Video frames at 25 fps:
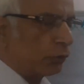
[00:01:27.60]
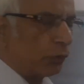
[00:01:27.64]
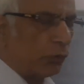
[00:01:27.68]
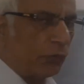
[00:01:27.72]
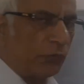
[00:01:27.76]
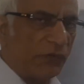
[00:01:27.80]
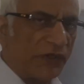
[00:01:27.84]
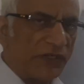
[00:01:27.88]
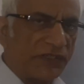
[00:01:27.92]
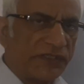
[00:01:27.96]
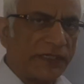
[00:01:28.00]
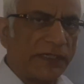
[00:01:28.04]

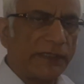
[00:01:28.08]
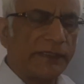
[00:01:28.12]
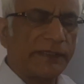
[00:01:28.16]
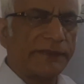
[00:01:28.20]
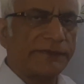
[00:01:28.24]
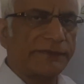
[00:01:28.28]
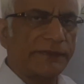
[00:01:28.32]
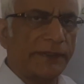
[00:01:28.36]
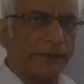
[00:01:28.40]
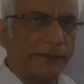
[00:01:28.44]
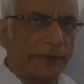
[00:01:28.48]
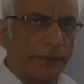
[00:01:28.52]
coefficient
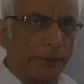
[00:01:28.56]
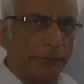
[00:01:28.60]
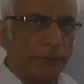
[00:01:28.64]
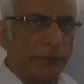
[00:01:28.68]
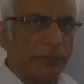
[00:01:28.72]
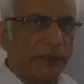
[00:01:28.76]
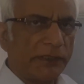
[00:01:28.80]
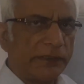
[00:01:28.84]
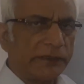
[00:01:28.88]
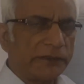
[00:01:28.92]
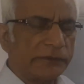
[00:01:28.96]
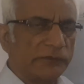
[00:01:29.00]
is a
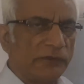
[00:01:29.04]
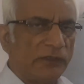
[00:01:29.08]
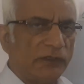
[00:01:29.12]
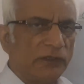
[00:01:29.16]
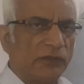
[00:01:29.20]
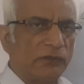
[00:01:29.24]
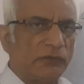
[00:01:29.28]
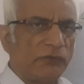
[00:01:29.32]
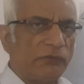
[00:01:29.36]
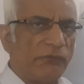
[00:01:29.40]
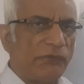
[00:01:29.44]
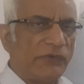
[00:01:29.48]
number
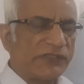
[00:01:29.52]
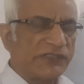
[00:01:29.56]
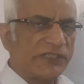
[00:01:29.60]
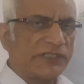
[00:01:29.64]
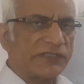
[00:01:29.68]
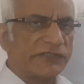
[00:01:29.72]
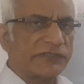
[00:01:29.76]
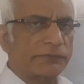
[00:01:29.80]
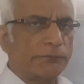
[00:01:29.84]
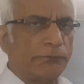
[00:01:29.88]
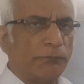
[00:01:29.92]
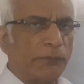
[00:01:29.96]
which
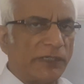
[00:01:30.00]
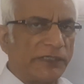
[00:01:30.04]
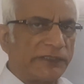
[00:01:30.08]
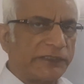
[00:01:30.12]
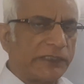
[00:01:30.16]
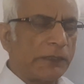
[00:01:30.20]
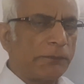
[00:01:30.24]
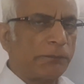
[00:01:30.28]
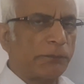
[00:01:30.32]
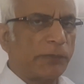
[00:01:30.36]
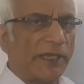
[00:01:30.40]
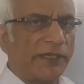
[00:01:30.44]
is
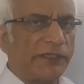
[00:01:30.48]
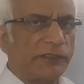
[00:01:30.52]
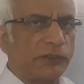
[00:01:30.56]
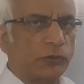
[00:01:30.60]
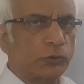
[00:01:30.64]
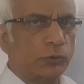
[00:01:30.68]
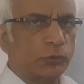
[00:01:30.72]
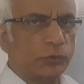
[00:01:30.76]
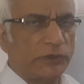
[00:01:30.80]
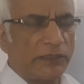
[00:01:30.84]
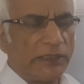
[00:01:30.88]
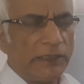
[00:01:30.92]

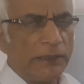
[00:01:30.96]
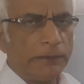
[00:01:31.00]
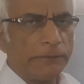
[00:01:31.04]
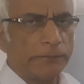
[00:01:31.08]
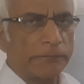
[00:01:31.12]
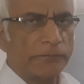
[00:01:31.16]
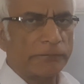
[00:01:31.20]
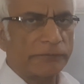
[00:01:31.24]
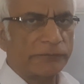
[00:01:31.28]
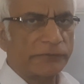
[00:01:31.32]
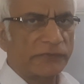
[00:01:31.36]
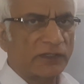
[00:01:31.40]
multiplied to the
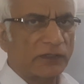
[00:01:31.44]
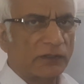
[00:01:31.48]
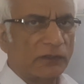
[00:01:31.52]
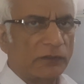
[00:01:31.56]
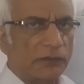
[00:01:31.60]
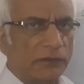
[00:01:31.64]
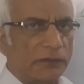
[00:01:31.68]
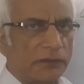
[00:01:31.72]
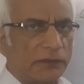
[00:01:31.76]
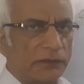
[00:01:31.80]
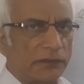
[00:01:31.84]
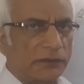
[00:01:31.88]

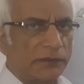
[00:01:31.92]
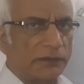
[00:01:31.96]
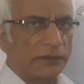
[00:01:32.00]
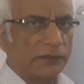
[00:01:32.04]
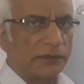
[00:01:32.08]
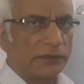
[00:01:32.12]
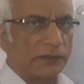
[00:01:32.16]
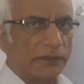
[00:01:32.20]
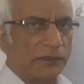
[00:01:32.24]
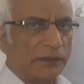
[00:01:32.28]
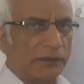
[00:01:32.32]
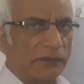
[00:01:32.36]

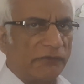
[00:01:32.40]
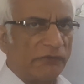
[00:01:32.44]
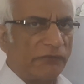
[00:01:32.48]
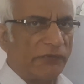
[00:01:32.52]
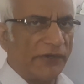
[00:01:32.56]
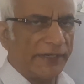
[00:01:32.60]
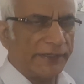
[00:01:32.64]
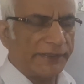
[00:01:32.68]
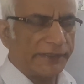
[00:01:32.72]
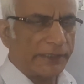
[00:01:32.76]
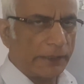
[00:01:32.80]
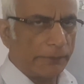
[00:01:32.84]

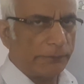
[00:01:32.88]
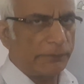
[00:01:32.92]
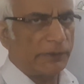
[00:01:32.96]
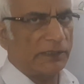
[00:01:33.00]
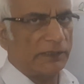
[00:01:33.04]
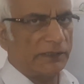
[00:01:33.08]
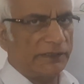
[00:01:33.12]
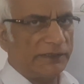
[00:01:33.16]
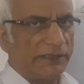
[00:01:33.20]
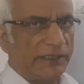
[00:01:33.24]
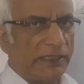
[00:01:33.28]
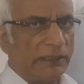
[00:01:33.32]

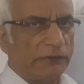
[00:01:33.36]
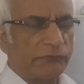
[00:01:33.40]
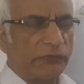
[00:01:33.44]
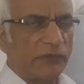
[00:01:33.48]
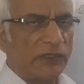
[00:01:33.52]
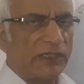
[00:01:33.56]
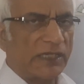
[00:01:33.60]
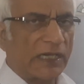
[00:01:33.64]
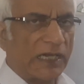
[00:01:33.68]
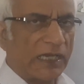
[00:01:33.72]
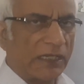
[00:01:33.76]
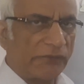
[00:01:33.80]
variable. It
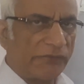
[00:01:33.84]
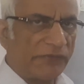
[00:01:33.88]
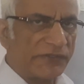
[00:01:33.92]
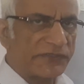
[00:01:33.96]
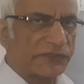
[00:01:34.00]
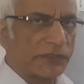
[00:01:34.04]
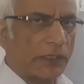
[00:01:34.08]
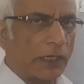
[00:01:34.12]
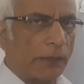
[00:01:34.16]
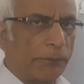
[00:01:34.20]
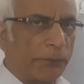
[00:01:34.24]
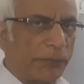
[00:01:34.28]
will
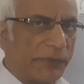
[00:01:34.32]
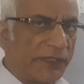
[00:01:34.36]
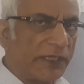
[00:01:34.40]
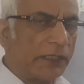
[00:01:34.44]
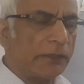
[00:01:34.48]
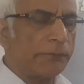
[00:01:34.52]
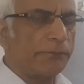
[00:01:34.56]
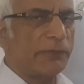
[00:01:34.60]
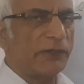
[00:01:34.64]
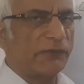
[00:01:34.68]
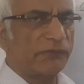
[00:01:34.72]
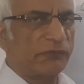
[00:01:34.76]
always
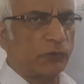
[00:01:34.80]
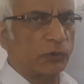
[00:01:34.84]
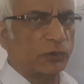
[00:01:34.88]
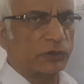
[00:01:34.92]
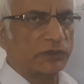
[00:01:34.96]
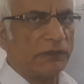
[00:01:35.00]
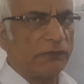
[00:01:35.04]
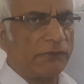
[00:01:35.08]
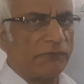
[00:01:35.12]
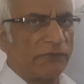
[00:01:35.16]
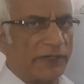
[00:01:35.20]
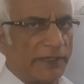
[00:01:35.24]
appear before
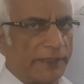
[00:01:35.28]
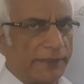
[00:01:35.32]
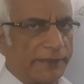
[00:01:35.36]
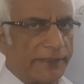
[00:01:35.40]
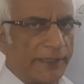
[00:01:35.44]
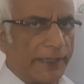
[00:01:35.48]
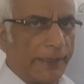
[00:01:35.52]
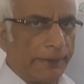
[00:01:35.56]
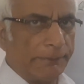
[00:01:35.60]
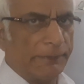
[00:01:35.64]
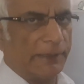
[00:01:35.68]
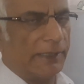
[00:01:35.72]
the
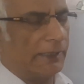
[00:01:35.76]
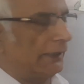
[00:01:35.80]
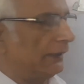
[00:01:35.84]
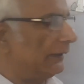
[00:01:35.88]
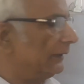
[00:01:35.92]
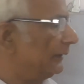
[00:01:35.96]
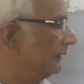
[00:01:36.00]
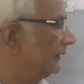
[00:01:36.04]
variable.